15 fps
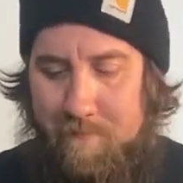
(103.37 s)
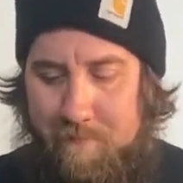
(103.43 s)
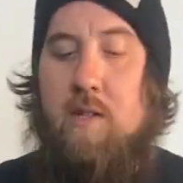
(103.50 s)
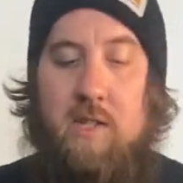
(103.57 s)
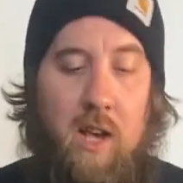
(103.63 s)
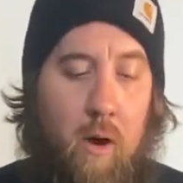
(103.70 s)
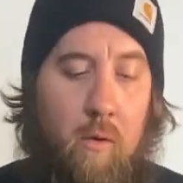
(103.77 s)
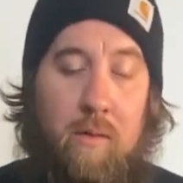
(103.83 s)

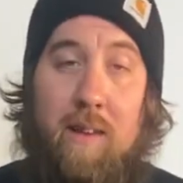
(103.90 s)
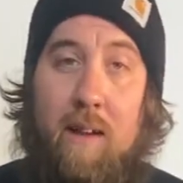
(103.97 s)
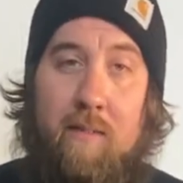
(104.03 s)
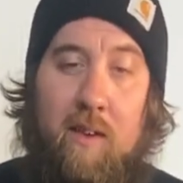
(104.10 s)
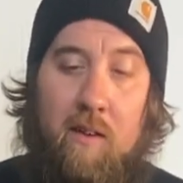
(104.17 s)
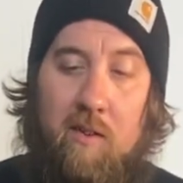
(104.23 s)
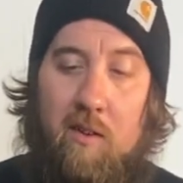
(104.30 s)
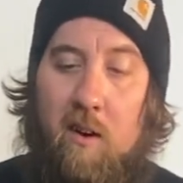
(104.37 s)
So let's
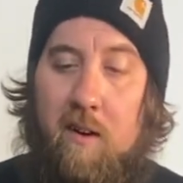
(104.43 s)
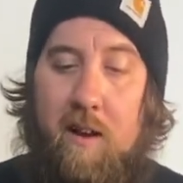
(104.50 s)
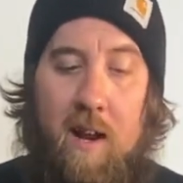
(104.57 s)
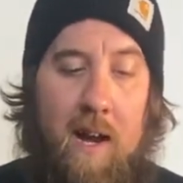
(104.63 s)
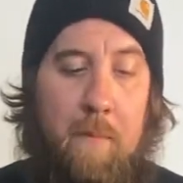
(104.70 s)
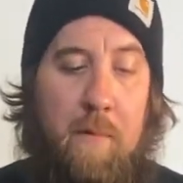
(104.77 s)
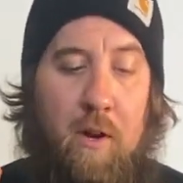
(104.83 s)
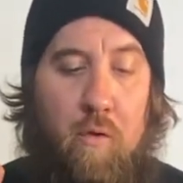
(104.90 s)
get started.
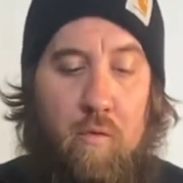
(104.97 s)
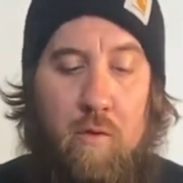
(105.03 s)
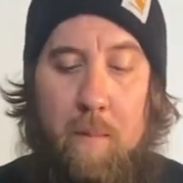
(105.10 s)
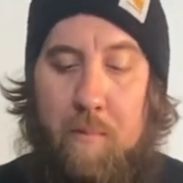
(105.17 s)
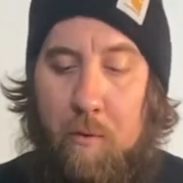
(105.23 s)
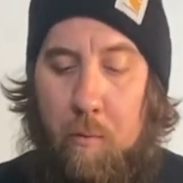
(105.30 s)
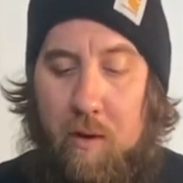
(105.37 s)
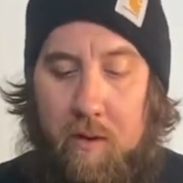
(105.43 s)
I'm going to
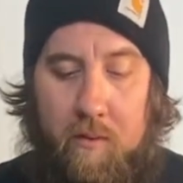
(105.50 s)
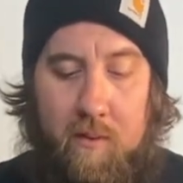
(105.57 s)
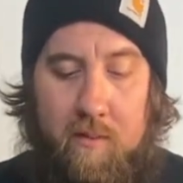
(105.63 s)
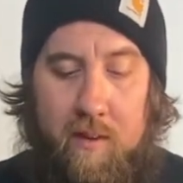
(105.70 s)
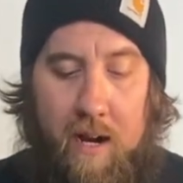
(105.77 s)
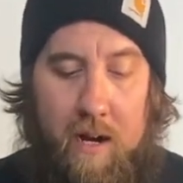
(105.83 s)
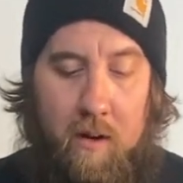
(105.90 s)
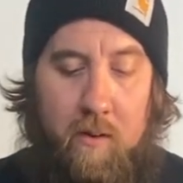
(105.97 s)
rip the wheels and
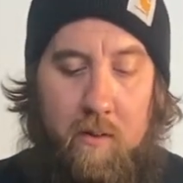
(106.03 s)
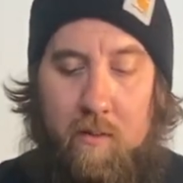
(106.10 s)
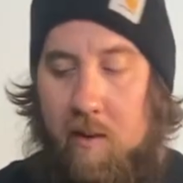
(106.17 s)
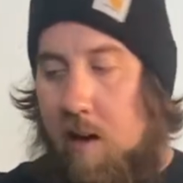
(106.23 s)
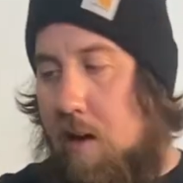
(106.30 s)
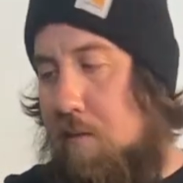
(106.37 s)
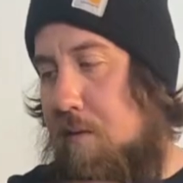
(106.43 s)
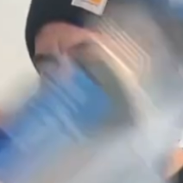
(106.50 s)
tires
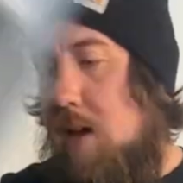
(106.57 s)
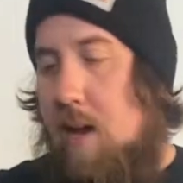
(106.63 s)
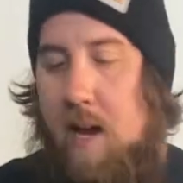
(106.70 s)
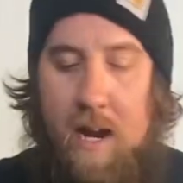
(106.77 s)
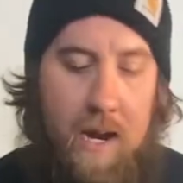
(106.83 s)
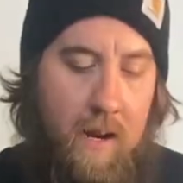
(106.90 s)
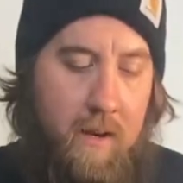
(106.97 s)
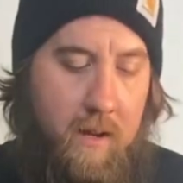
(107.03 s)
off,
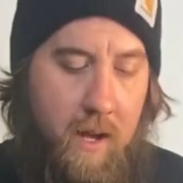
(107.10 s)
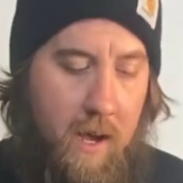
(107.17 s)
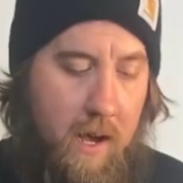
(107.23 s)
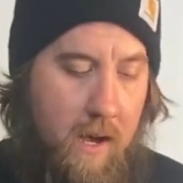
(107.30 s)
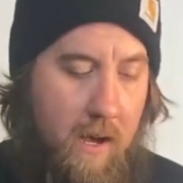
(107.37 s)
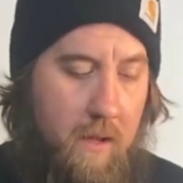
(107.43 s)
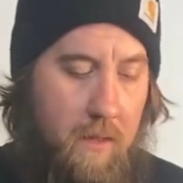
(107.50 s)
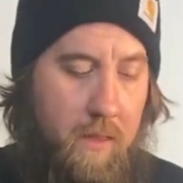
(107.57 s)
and
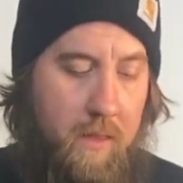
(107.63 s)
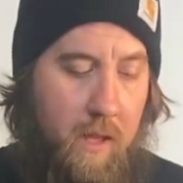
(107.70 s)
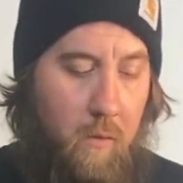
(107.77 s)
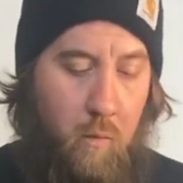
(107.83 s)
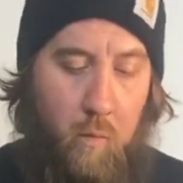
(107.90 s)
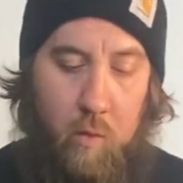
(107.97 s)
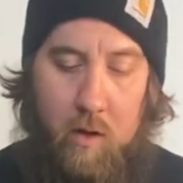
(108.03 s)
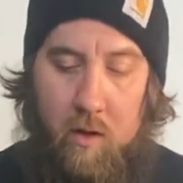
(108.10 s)

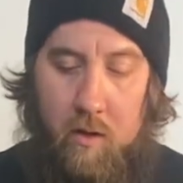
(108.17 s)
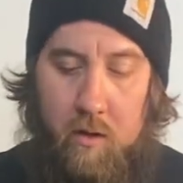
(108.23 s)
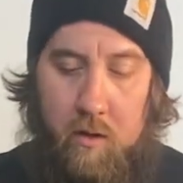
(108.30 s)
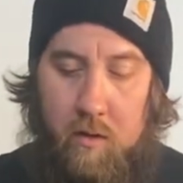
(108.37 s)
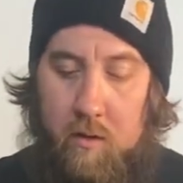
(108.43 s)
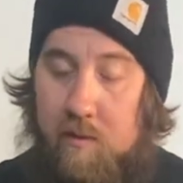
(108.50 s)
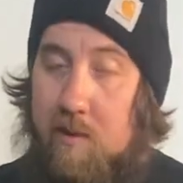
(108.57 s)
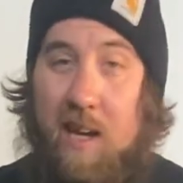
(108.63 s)
then
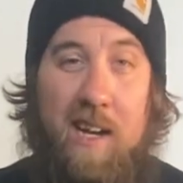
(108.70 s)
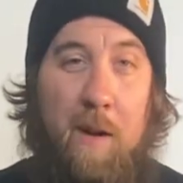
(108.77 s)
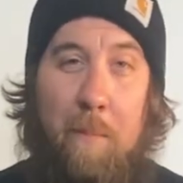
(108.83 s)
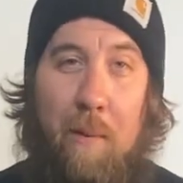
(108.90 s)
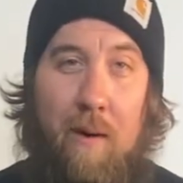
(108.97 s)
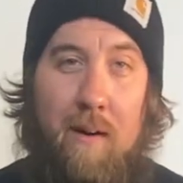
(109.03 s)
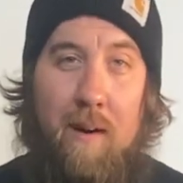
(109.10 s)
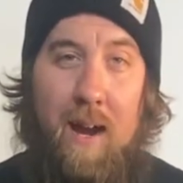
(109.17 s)
we'll take it
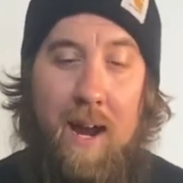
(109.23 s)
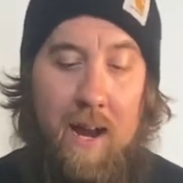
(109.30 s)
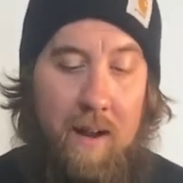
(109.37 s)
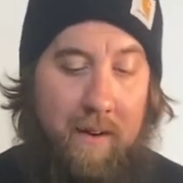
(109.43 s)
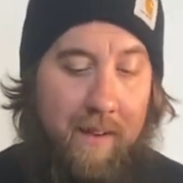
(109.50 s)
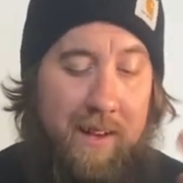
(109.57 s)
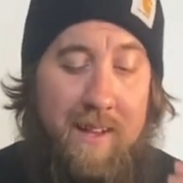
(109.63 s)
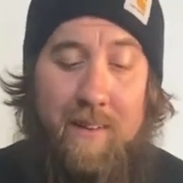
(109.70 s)
apart.
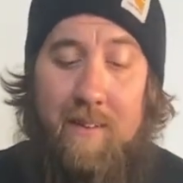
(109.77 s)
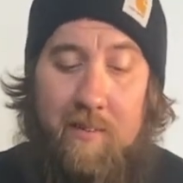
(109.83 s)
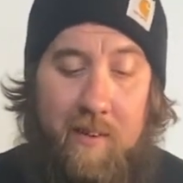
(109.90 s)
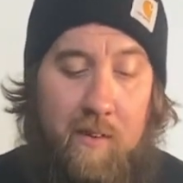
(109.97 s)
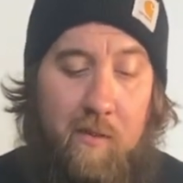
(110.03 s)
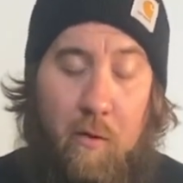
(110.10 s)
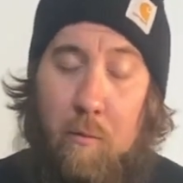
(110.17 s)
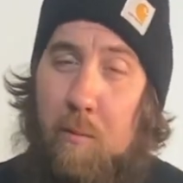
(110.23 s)
And these
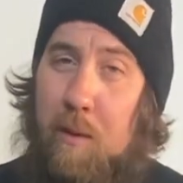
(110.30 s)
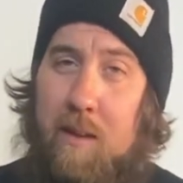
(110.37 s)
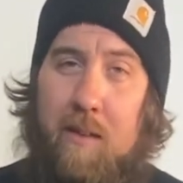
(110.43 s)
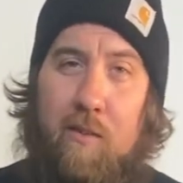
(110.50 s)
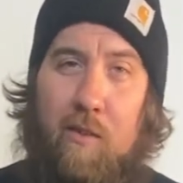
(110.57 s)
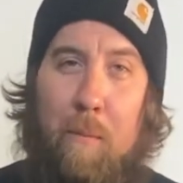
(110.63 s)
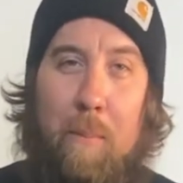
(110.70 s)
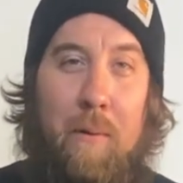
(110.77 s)
things are really
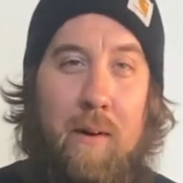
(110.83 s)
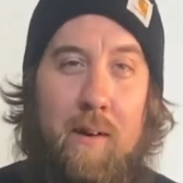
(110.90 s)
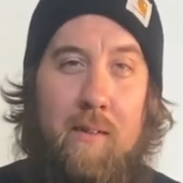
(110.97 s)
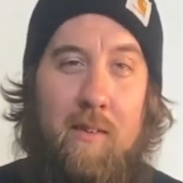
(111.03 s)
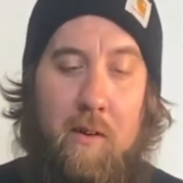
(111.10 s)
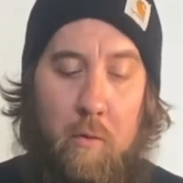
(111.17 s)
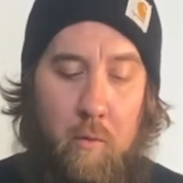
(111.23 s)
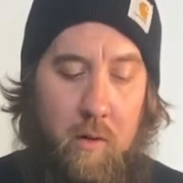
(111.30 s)
super
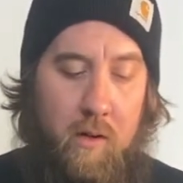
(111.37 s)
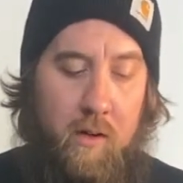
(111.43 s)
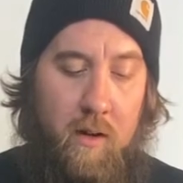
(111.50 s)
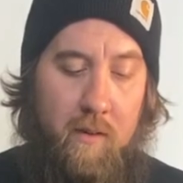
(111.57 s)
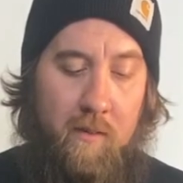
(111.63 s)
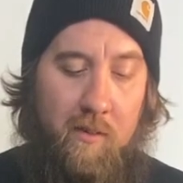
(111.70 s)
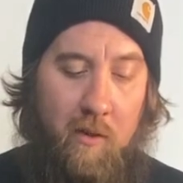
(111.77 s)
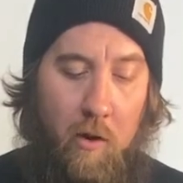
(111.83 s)
easy to work
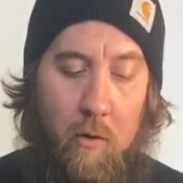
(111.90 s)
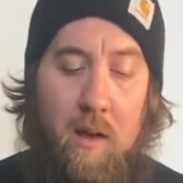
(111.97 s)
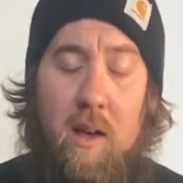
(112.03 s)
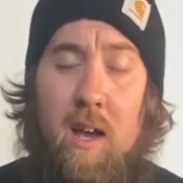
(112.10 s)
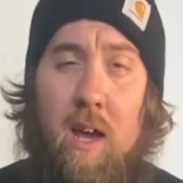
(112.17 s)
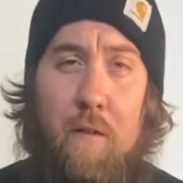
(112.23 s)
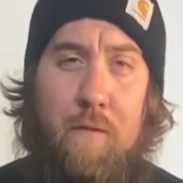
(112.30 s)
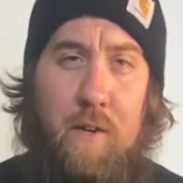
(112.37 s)
on. So
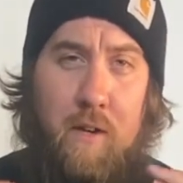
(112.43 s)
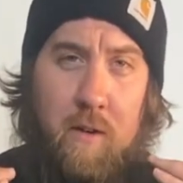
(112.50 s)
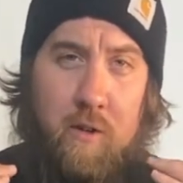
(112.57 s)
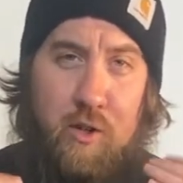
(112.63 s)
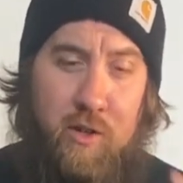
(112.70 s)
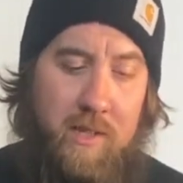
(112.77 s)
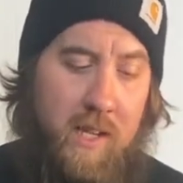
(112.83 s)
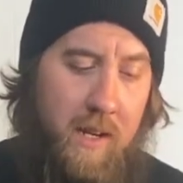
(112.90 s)
if you're
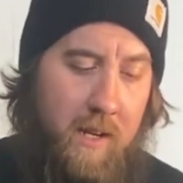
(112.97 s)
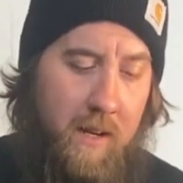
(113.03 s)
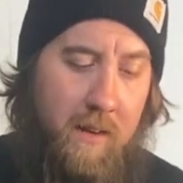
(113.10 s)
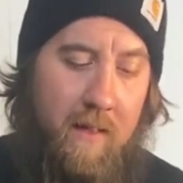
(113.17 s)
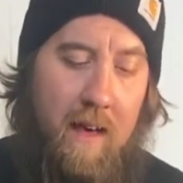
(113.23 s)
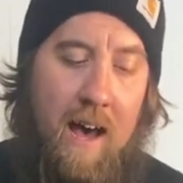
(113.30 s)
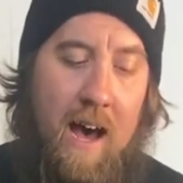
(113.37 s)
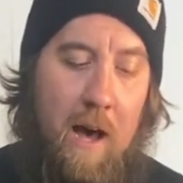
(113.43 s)
just getting into
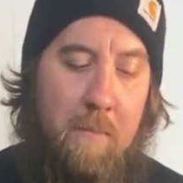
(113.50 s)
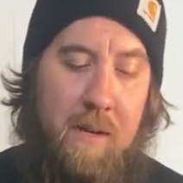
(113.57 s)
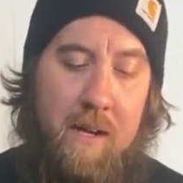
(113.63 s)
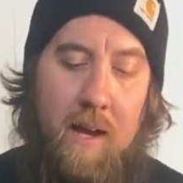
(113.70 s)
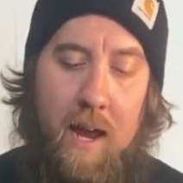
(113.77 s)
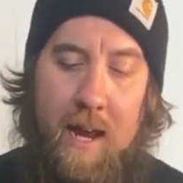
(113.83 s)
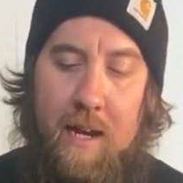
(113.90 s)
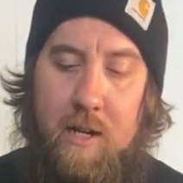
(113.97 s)
the
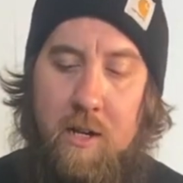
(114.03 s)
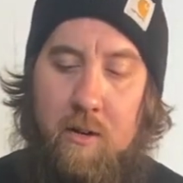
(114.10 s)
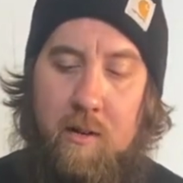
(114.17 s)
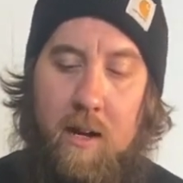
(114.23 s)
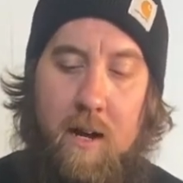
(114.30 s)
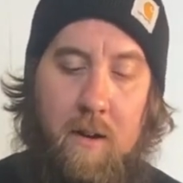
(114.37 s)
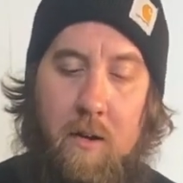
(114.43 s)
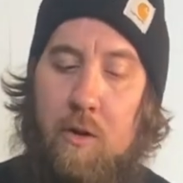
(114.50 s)
hobby and you're
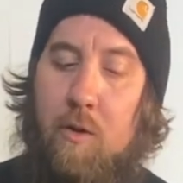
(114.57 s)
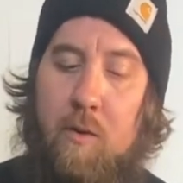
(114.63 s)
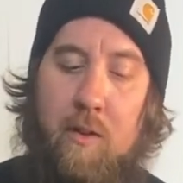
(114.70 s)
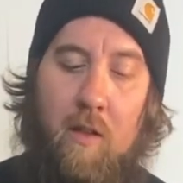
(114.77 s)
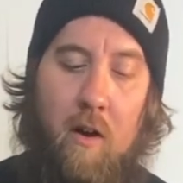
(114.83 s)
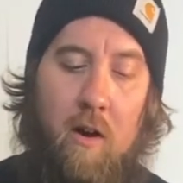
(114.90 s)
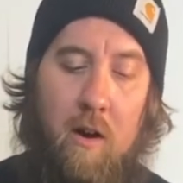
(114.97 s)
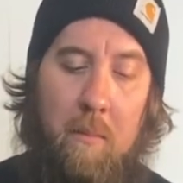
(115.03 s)
kind of new to
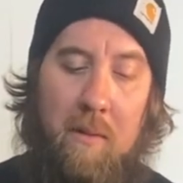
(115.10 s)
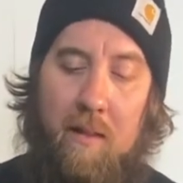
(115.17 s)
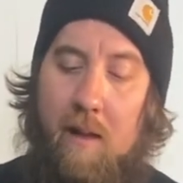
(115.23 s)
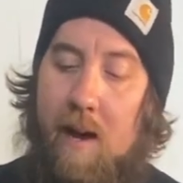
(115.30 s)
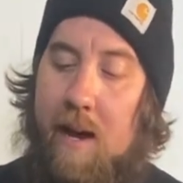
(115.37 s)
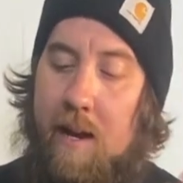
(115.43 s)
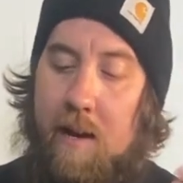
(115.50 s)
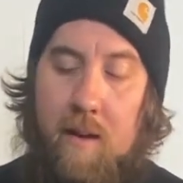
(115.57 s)
the Arrma
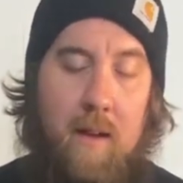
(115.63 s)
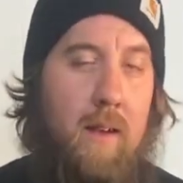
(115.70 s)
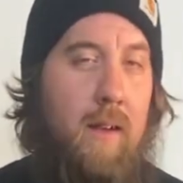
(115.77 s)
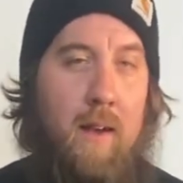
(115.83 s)
line,